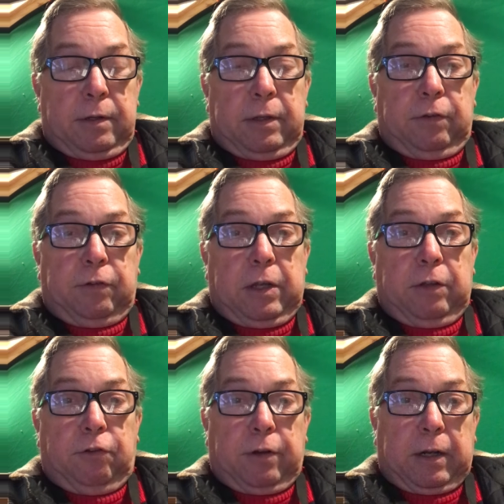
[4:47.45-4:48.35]
these
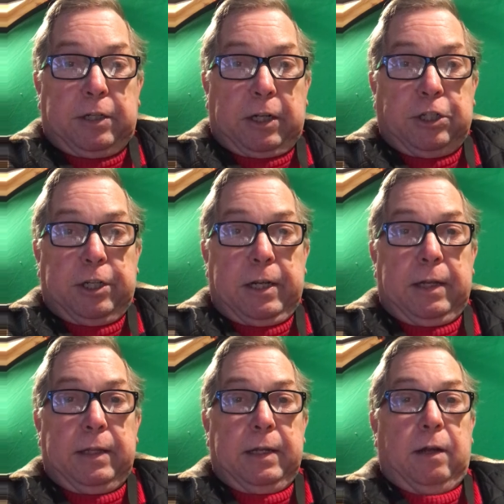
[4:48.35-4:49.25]
keys. You're not touching
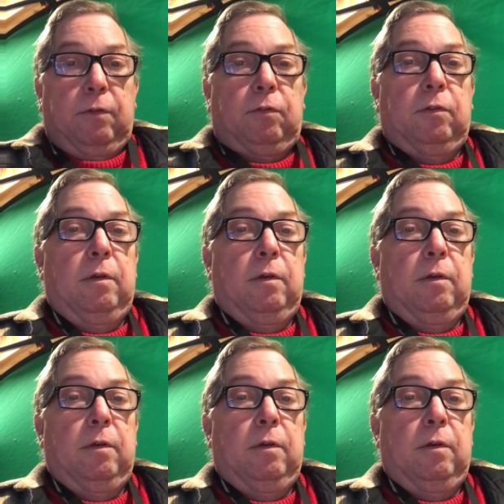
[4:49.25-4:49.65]
anything else.